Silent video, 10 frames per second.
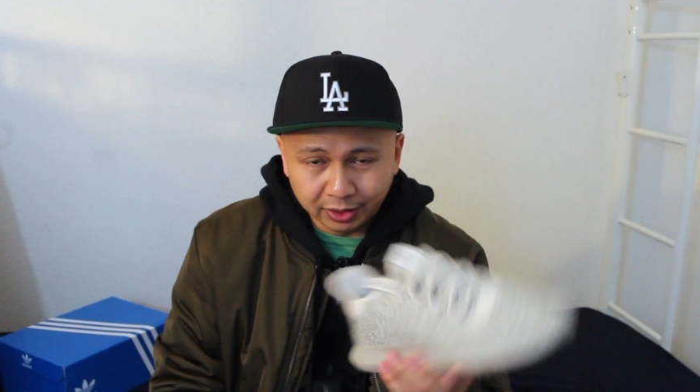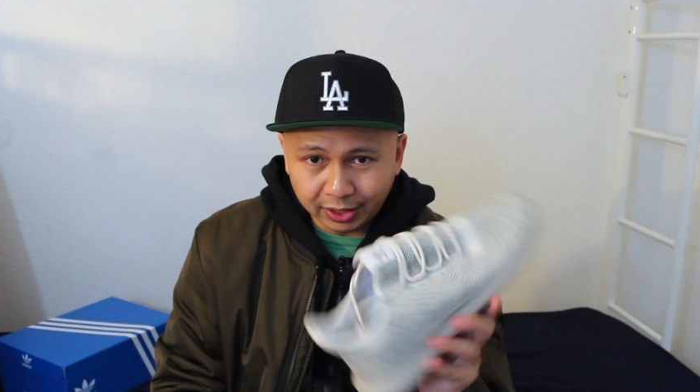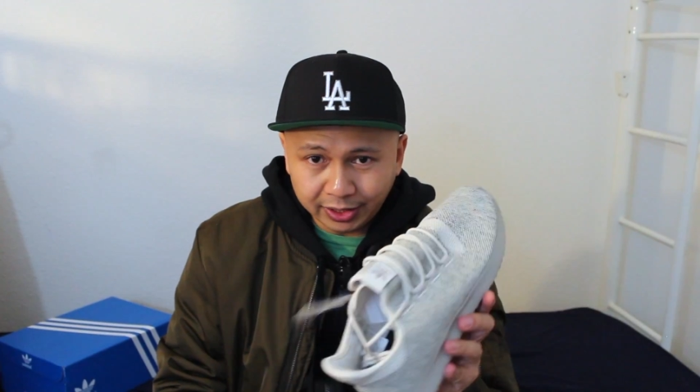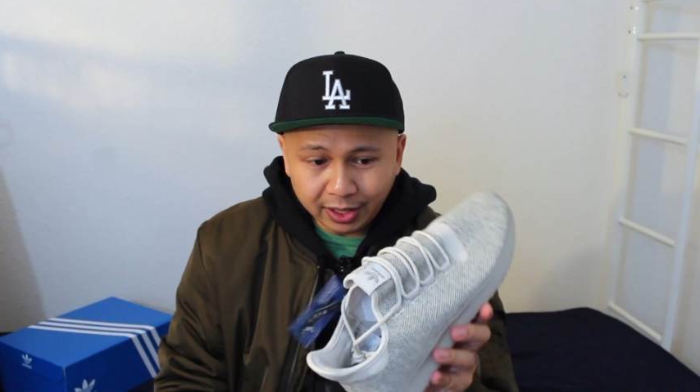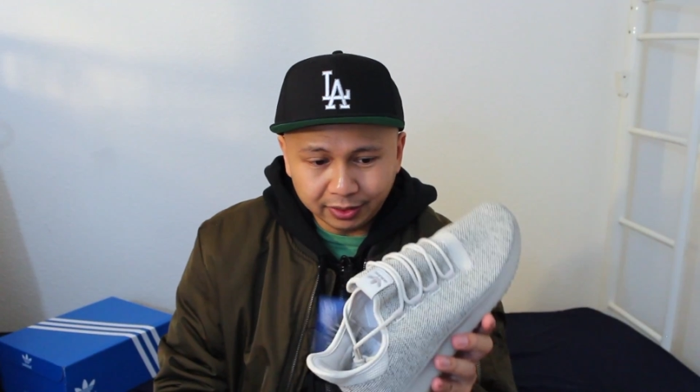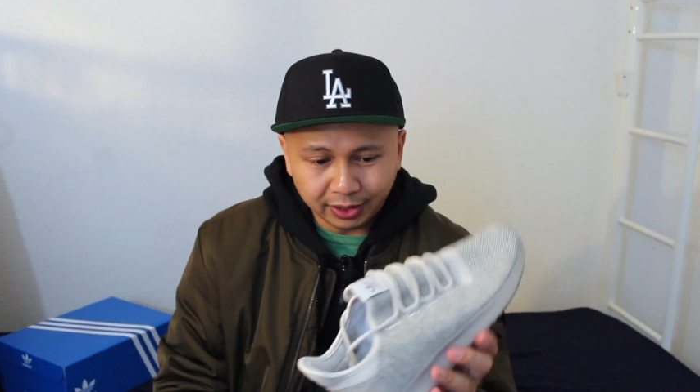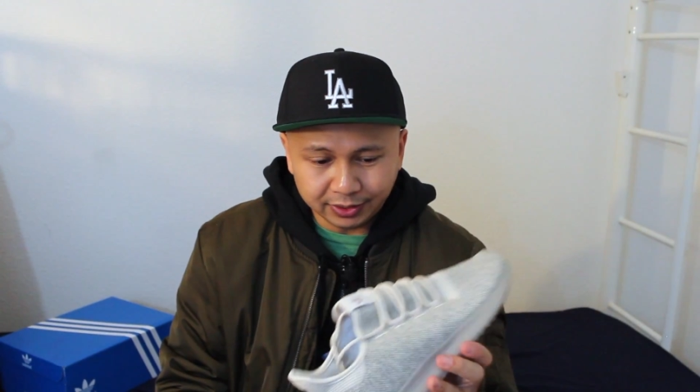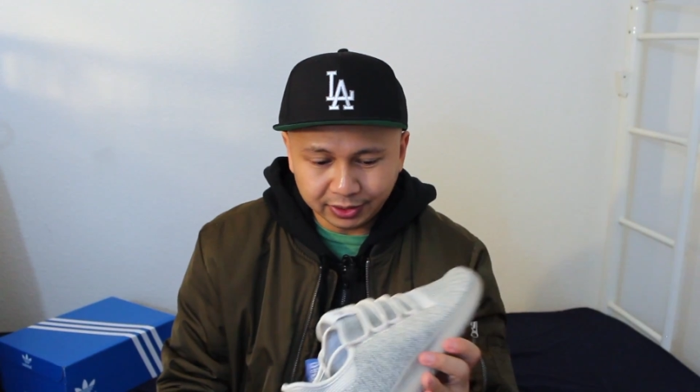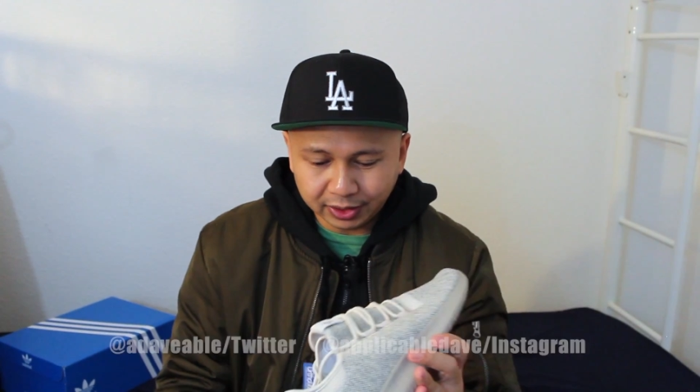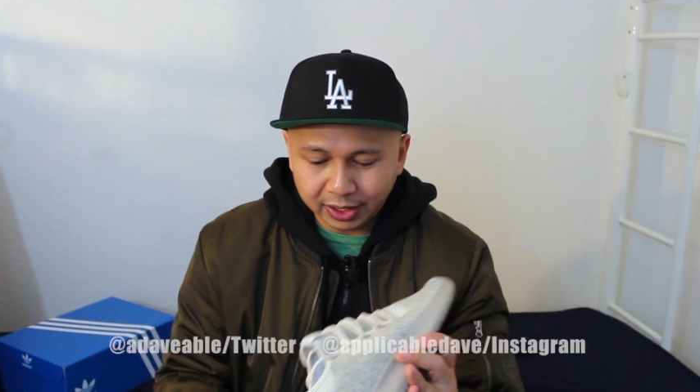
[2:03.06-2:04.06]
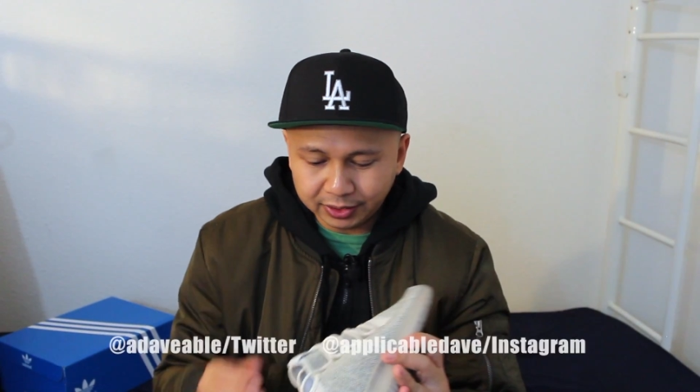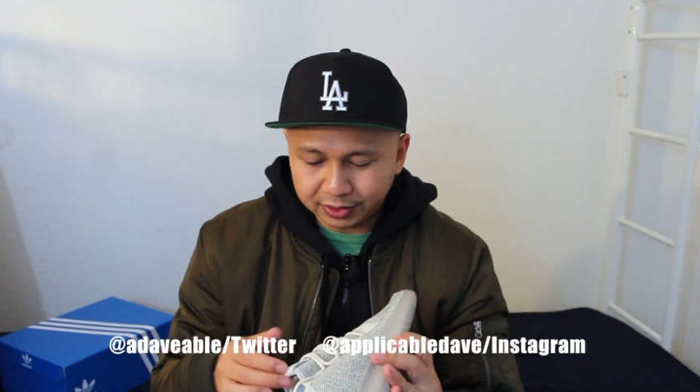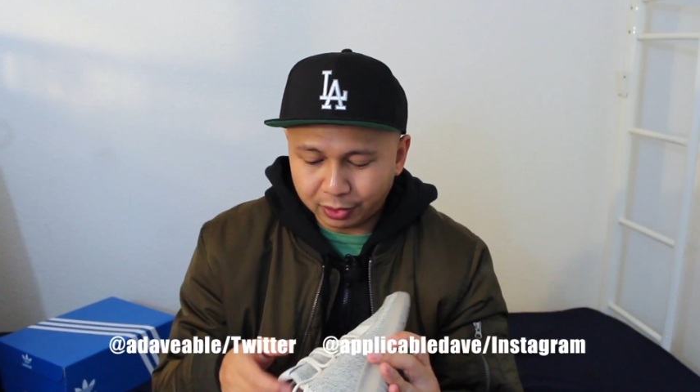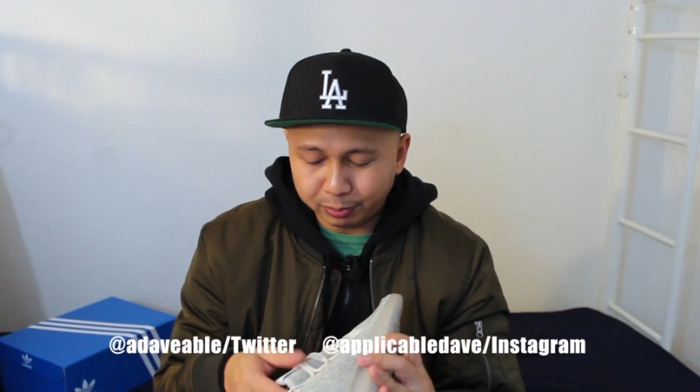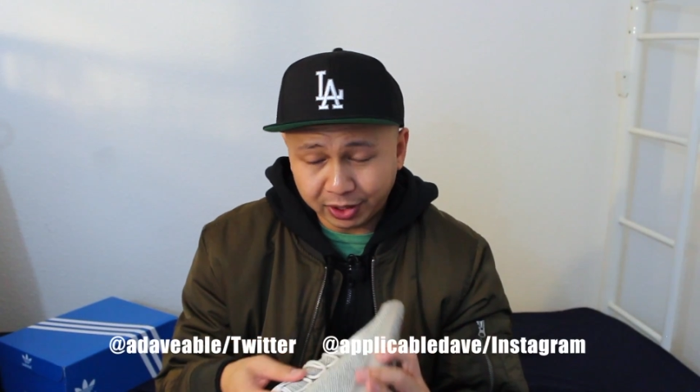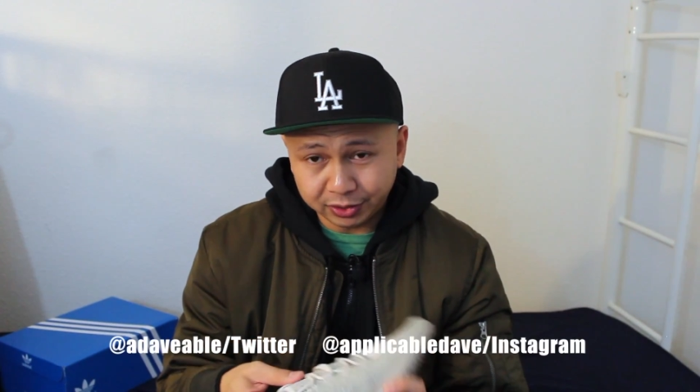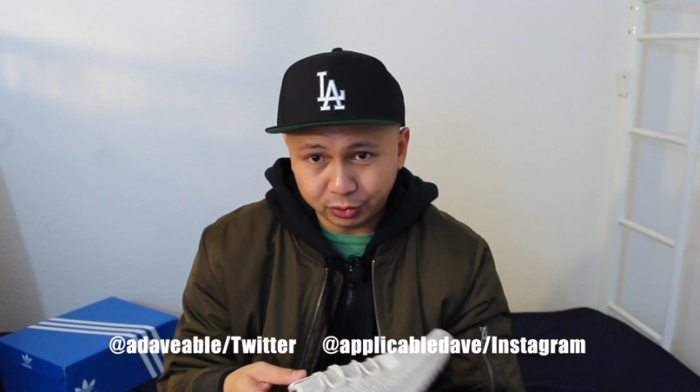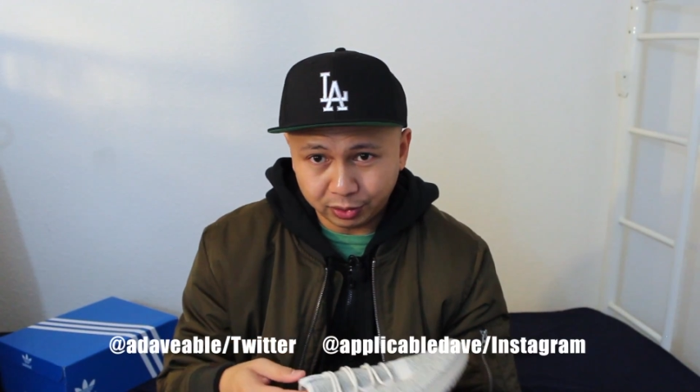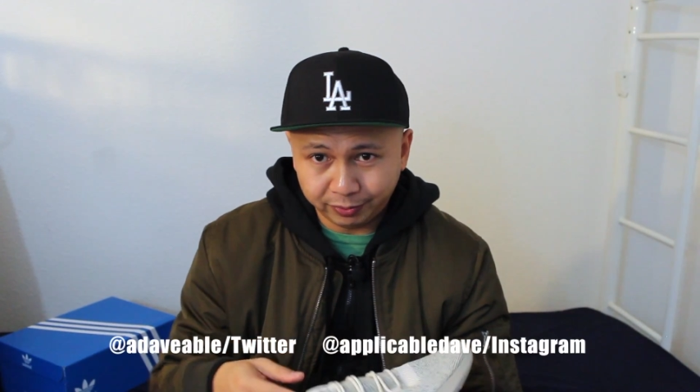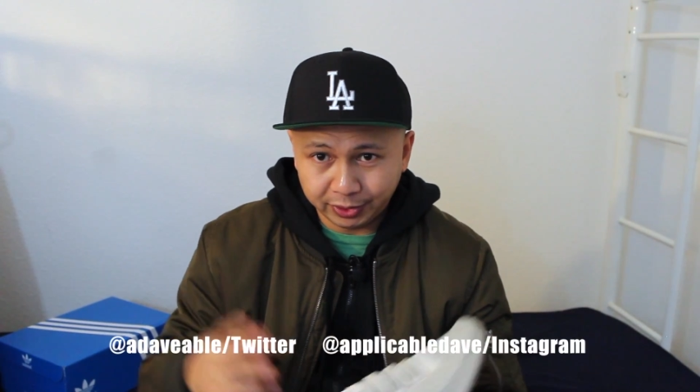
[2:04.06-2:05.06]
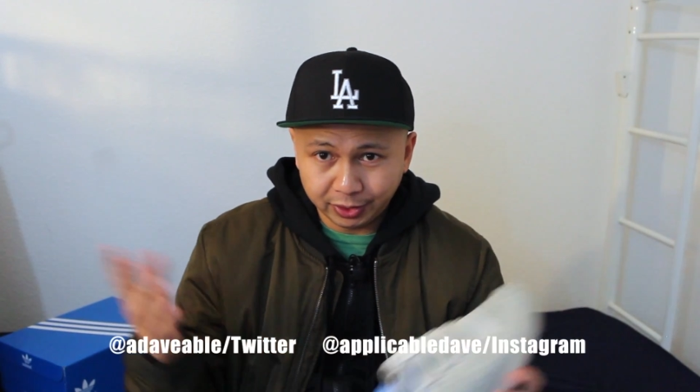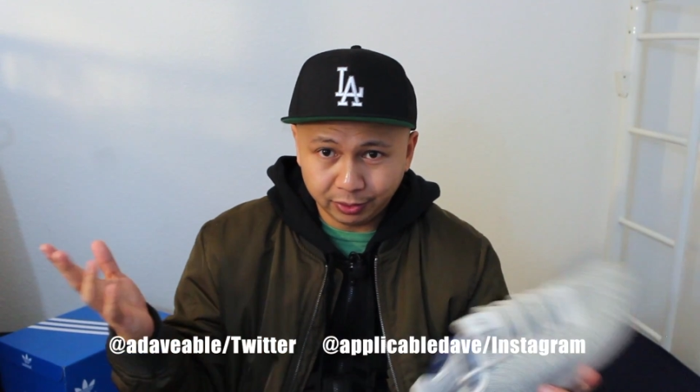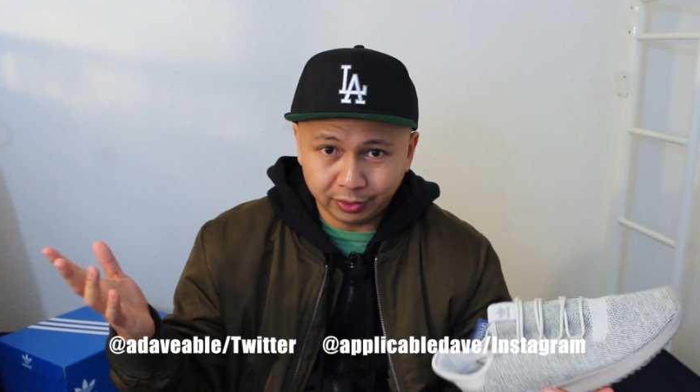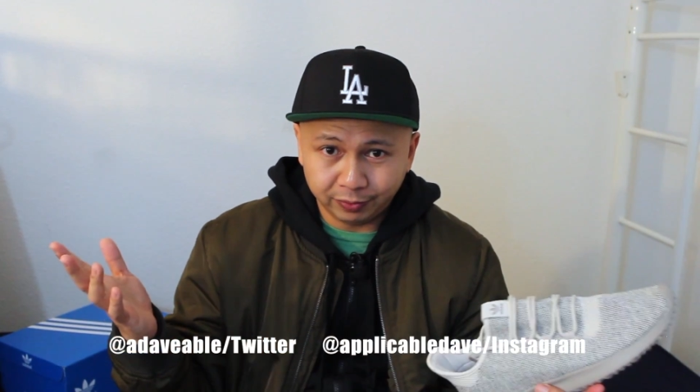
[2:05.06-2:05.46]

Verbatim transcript: but yeah, that's it guys. I hope you guys enjoyed the video.